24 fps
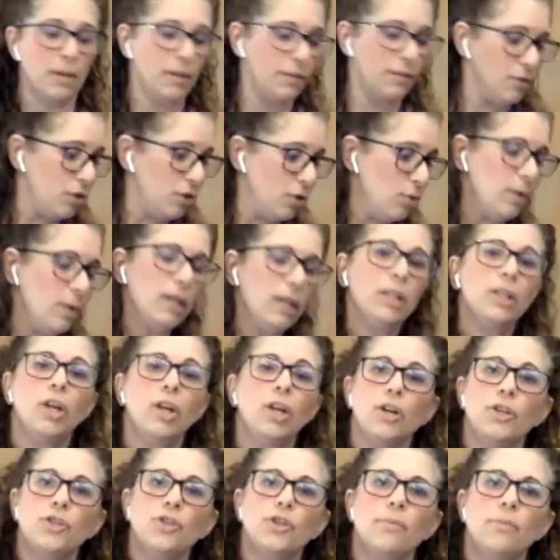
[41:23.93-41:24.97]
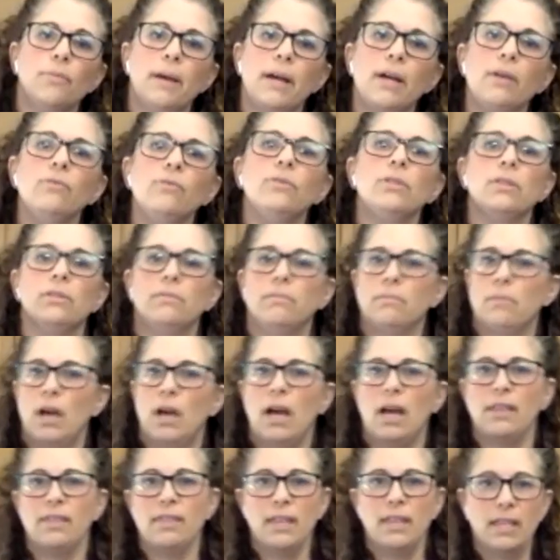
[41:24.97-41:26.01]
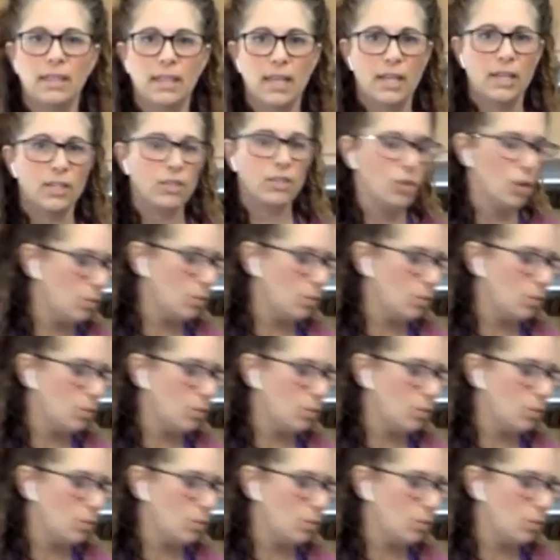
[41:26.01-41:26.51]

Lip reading: But if you're doing a larger amount, I think that it's